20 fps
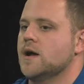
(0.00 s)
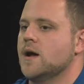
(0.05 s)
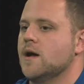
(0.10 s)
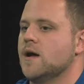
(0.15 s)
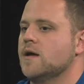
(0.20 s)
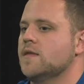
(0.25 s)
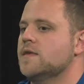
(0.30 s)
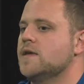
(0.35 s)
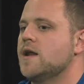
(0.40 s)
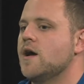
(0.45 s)

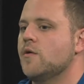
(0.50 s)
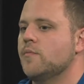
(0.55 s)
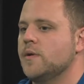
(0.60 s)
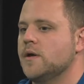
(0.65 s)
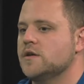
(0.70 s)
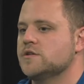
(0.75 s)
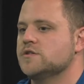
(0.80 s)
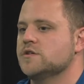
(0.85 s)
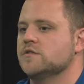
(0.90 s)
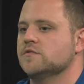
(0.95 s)
And then
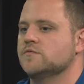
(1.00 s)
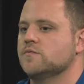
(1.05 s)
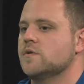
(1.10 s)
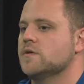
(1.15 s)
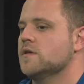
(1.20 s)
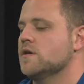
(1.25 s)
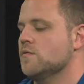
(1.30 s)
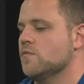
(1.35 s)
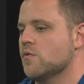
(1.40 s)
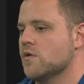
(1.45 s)
outpatient is
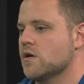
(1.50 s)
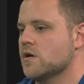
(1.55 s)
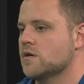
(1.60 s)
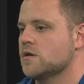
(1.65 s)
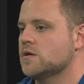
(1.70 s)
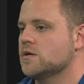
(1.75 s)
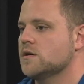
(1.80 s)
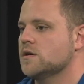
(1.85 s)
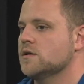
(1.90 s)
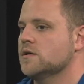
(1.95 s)
where they
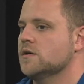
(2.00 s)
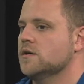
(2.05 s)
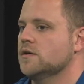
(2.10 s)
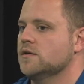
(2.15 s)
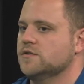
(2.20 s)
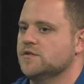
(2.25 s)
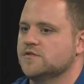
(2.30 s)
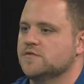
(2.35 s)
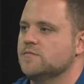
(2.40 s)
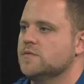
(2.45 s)
work
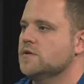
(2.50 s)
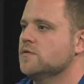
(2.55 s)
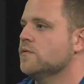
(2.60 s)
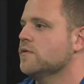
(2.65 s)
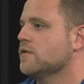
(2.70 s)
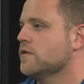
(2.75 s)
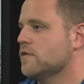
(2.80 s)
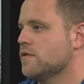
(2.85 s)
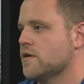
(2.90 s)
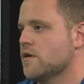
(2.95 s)
and just meet
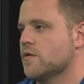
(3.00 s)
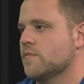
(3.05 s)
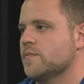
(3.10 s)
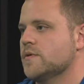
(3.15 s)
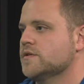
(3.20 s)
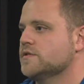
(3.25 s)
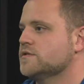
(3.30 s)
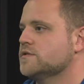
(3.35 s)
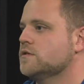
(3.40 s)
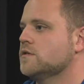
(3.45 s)
with a
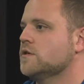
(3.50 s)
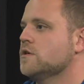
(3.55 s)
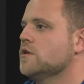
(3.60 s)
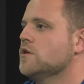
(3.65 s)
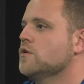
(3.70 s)
therapist